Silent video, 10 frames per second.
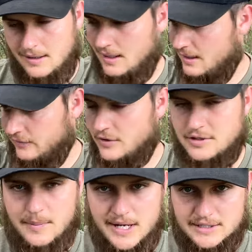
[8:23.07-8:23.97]
if
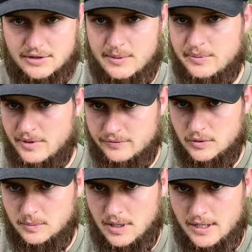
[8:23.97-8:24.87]
there's a mock scrape in my
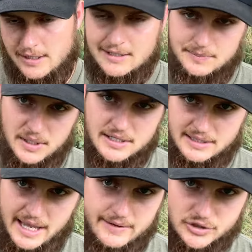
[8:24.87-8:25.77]
food plot, it's because
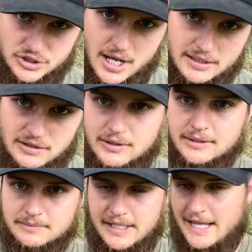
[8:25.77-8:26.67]
I have a shot to
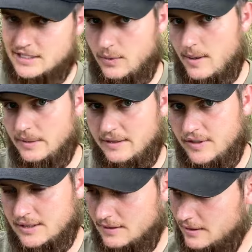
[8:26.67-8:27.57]
it, and that's why I'm
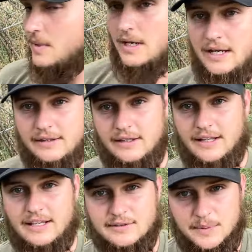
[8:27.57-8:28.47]
leaving it there. But anything
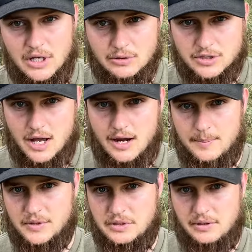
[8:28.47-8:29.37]
that gives me no shot
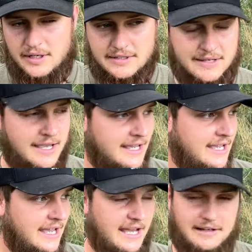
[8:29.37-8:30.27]
opportunities,
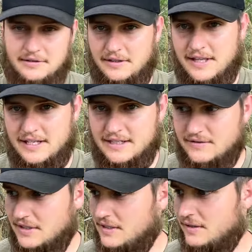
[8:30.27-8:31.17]
anything that
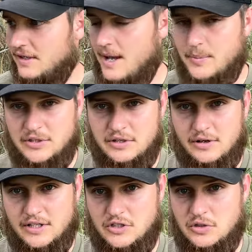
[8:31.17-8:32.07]
gives the deer the
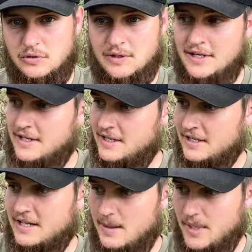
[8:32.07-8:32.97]
opportunity to
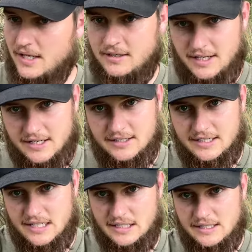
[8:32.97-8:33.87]
come in, hit it,
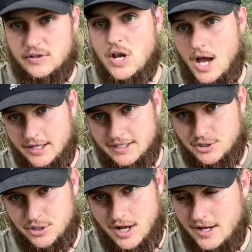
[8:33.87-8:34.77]
and leave and not get
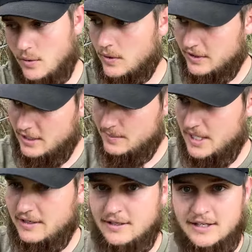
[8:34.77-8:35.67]
shot, or come
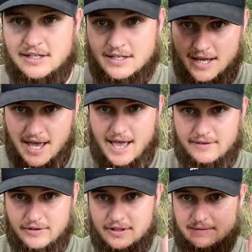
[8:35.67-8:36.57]
in,
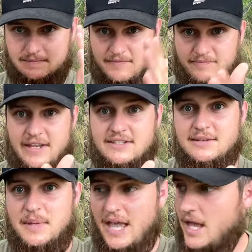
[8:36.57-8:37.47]
have it
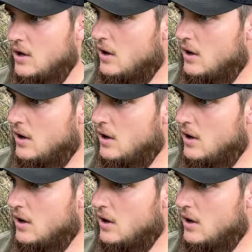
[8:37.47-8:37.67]
facing me head